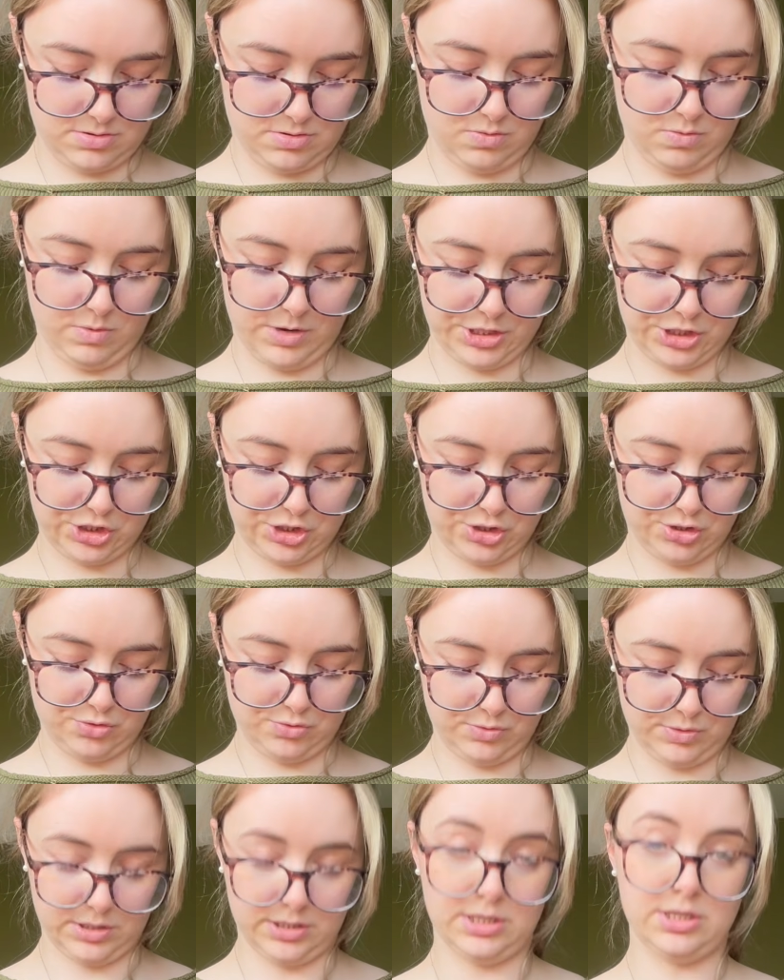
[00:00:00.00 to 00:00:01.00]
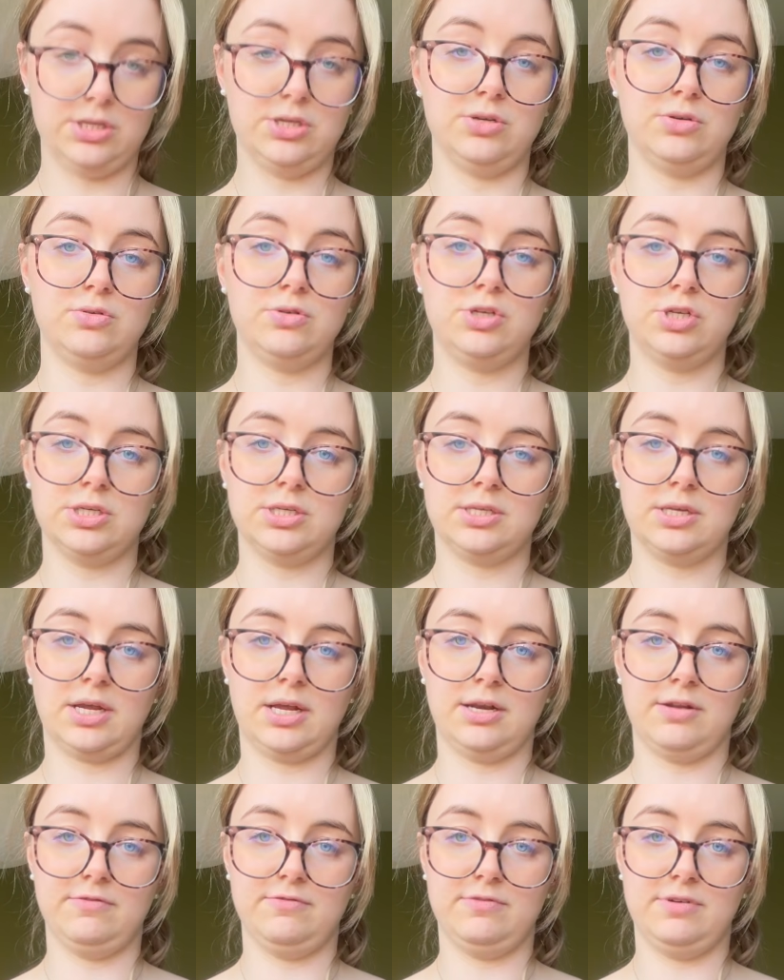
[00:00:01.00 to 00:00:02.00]
which you really do just
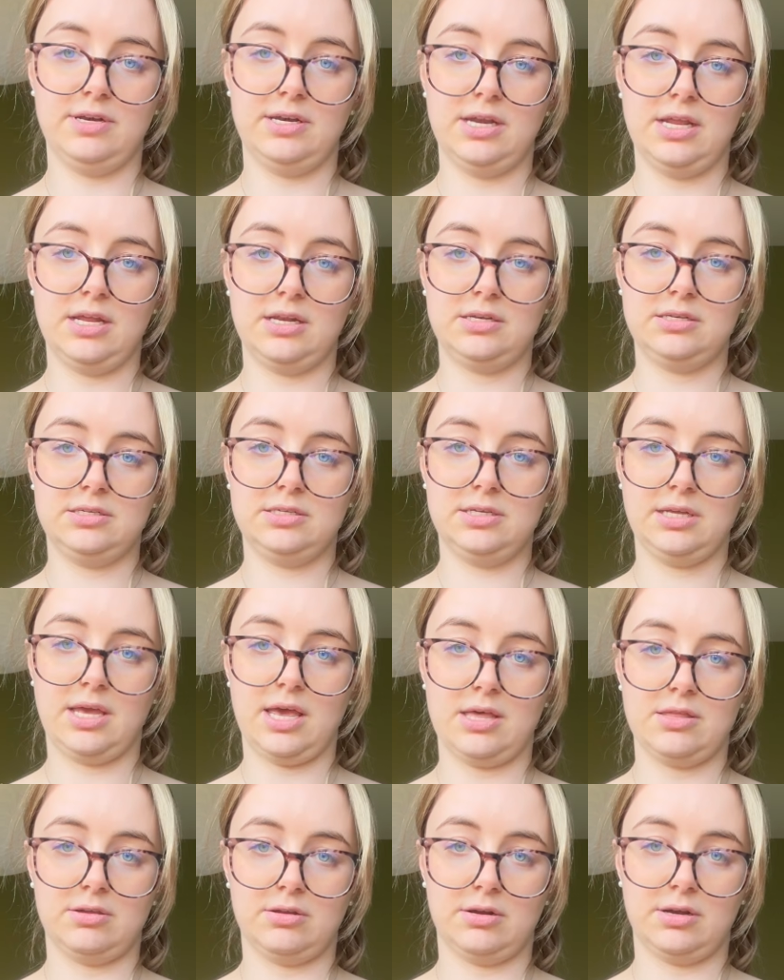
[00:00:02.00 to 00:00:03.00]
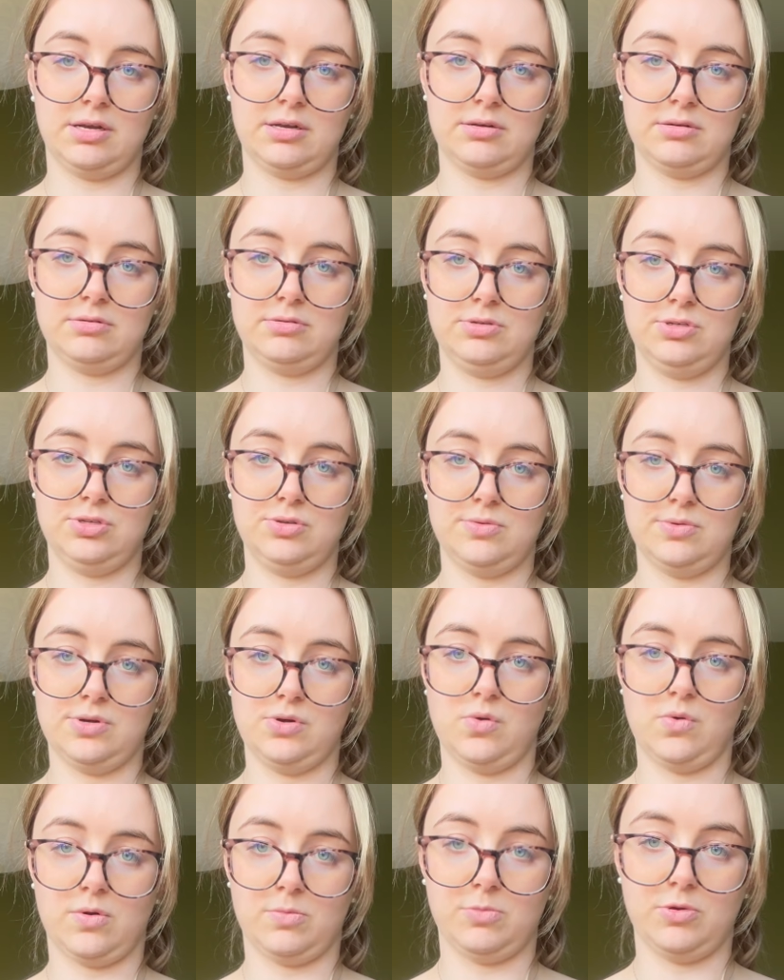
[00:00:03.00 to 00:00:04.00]
kind of knit together and do a
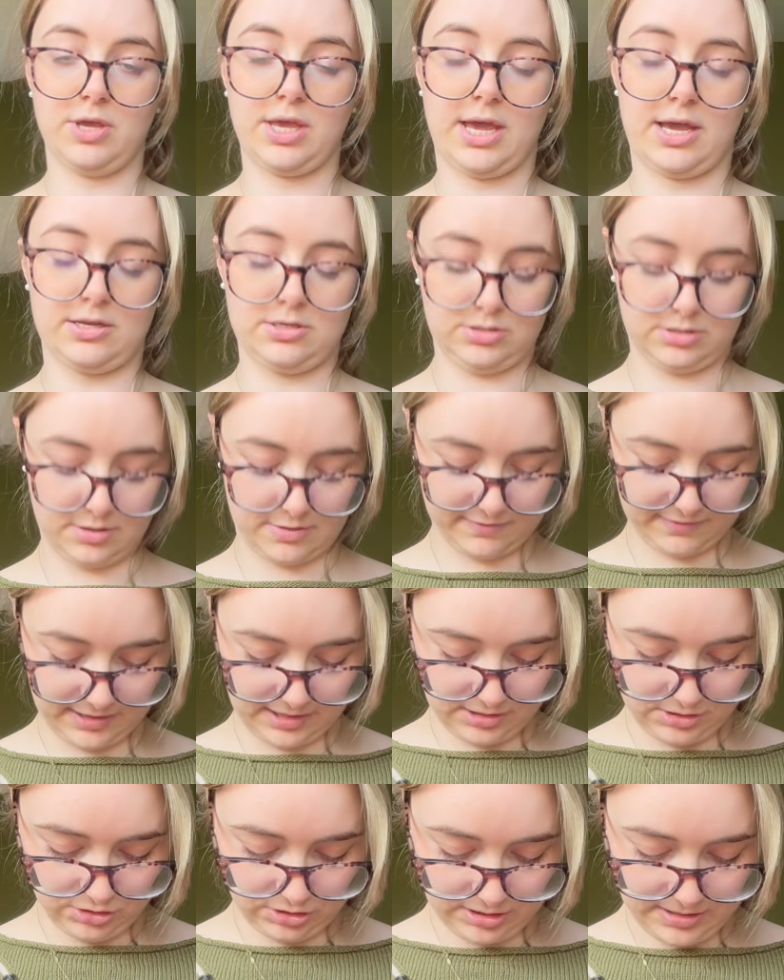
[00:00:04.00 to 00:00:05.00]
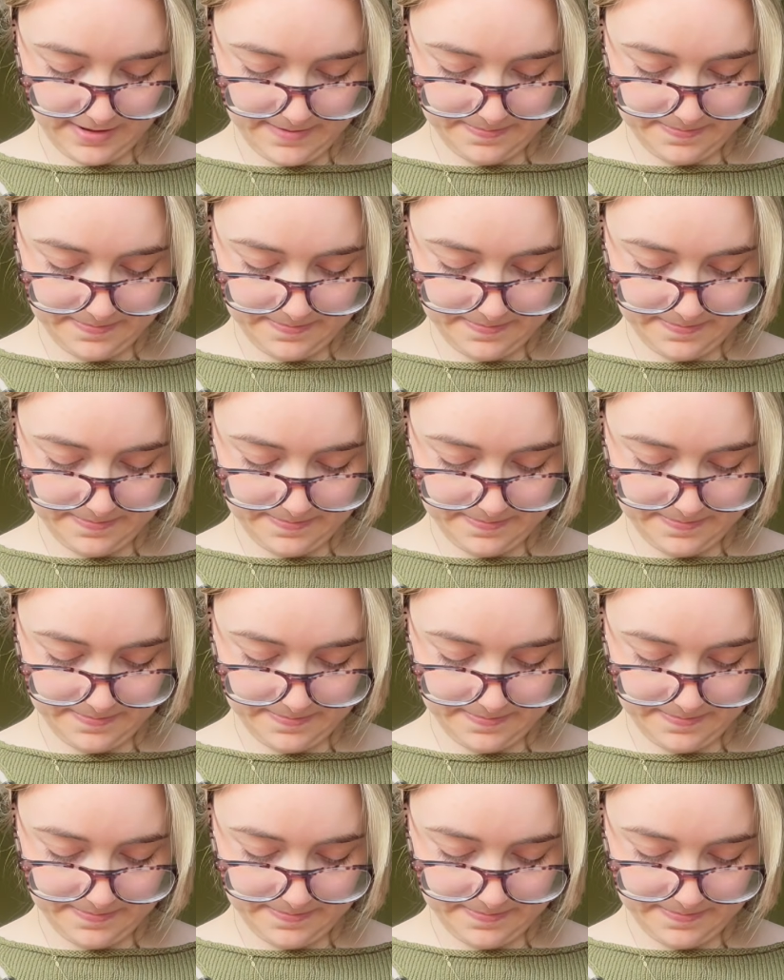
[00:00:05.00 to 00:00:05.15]
normal cast off edge,